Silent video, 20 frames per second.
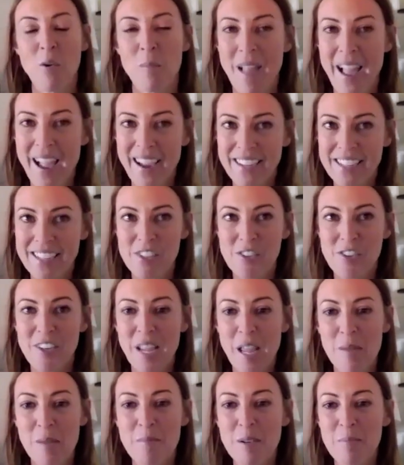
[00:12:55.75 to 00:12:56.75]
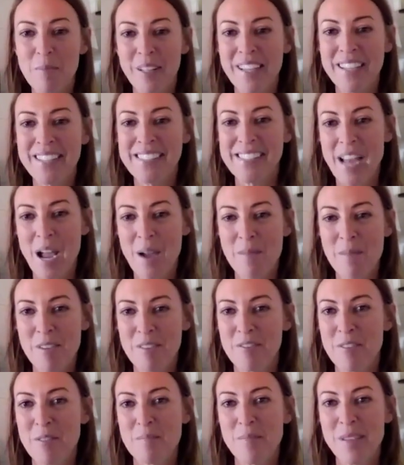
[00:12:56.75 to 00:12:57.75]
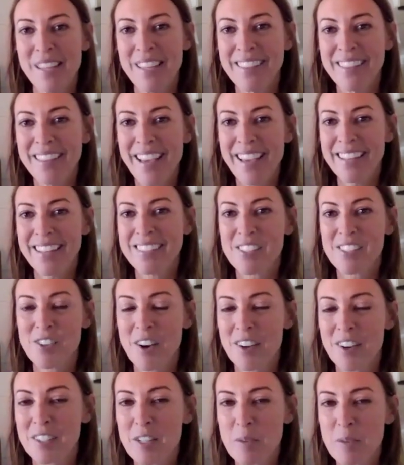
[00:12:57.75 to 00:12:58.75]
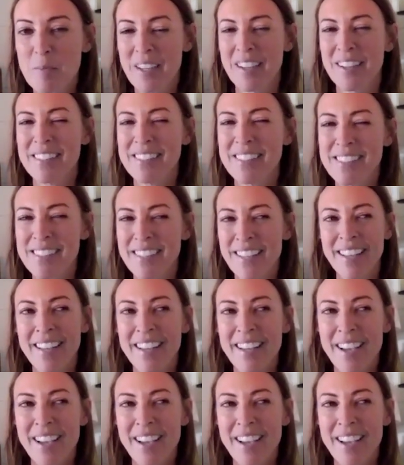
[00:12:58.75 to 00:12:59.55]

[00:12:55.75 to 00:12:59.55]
whole back injury came into play, stopped me from being that instructor because